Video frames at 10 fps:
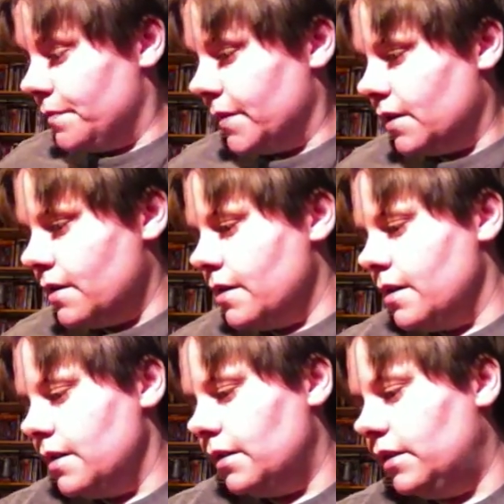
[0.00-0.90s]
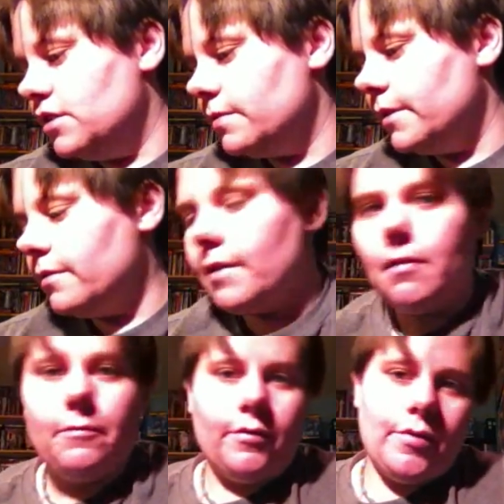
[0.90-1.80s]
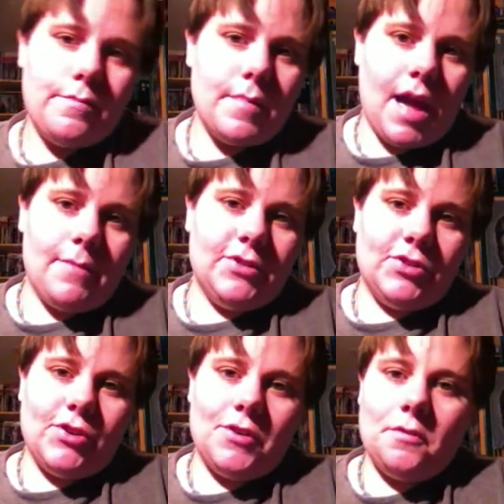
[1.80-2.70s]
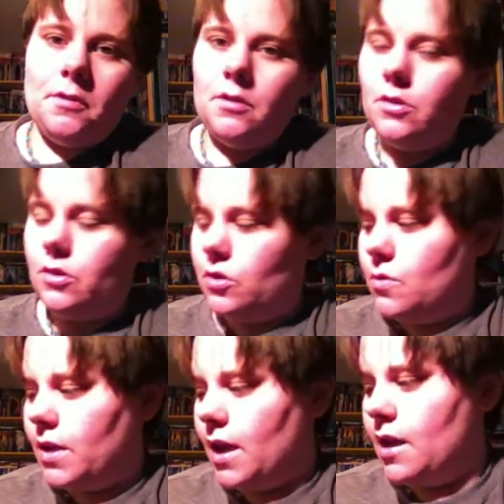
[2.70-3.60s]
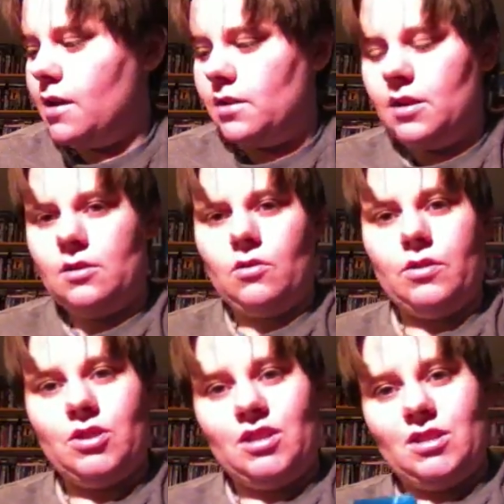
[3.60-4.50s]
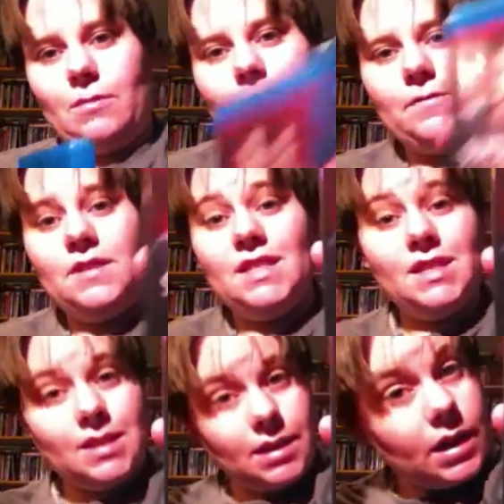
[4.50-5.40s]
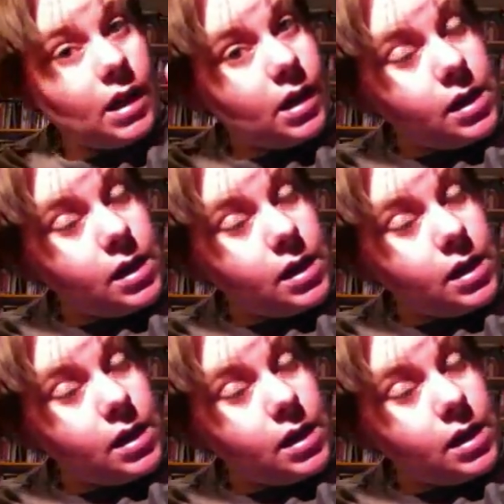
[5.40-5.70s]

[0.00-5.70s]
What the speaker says: And this one arrived from Amazon UK, and it of course is the 5th season.